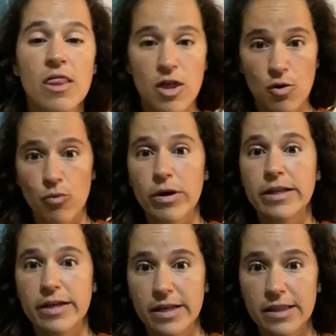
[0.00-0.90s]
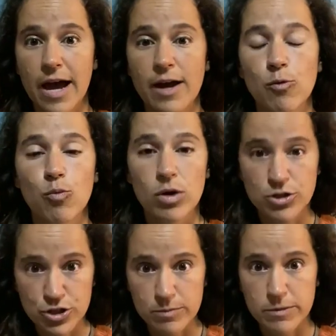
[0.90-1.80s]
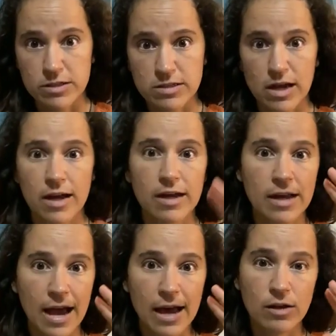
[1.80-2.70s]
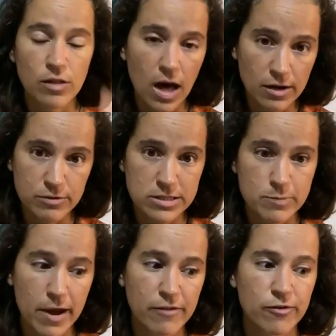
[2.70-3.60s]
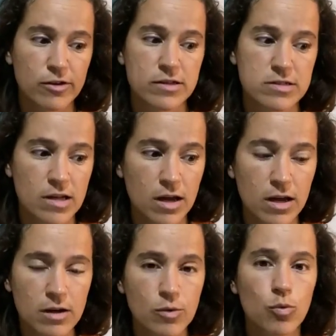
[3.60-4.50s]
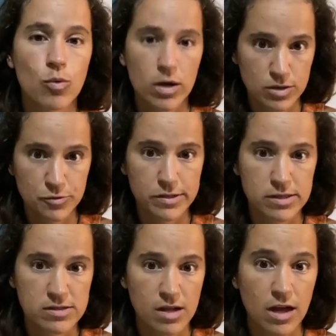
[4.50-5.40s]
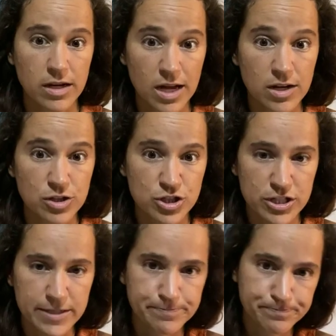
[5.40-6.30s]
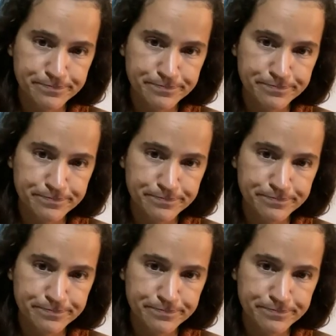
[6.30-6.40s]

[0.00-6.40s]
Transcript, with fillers: that really like worshiped the sun, had a lot of respect for the sun, worked with sun energy.